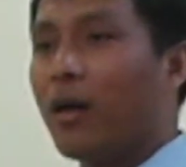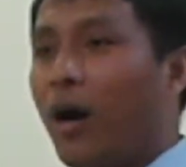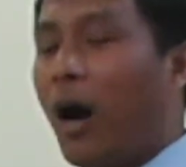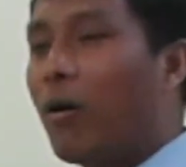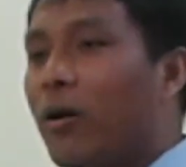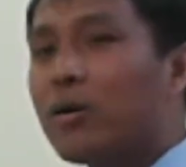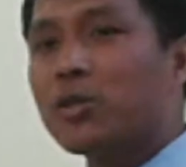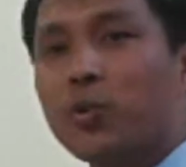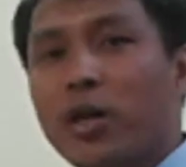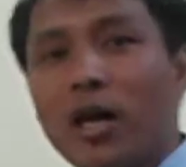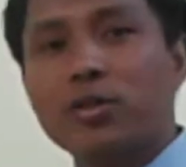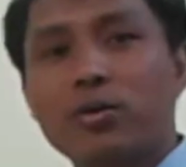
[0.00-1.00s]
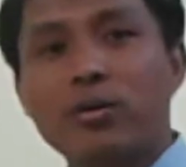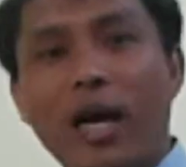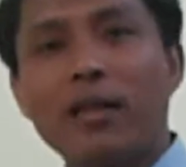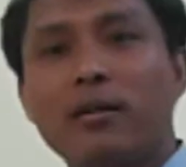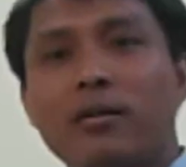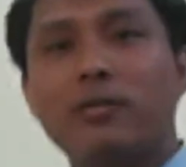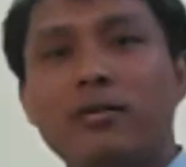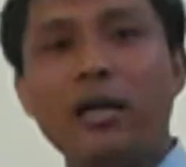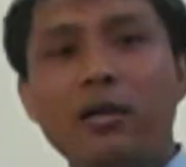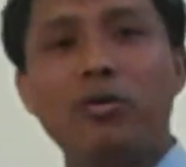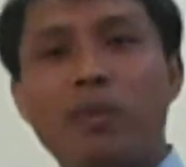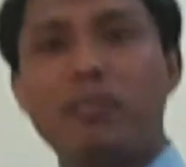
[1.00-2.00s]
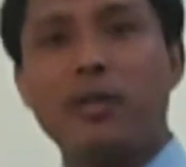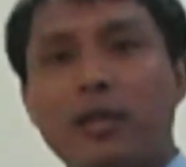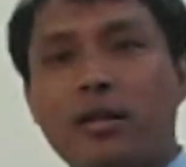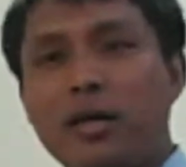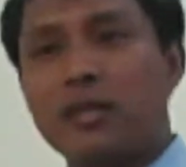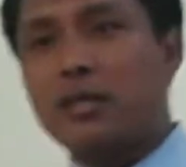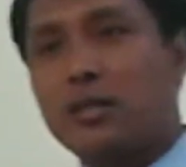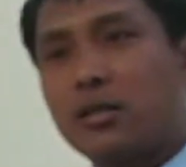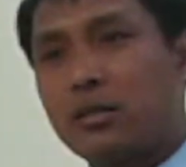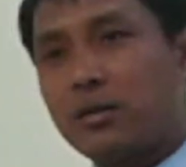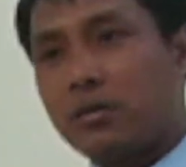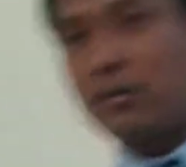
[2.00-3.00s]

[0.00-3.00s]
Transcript: How close we are to non-human beings.